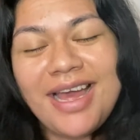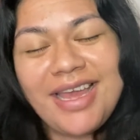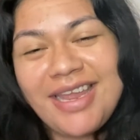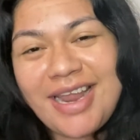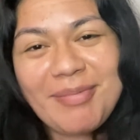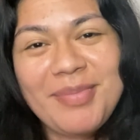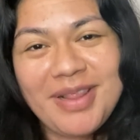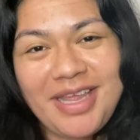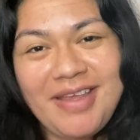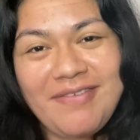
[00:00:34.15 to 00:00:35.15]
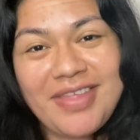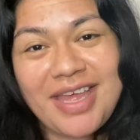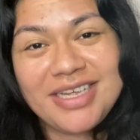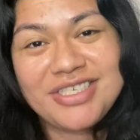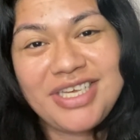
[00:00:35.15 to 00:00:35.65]
I cannot believe
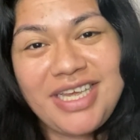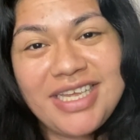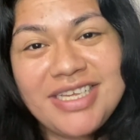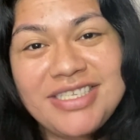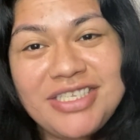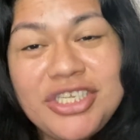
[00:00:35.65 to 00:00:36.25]
that she is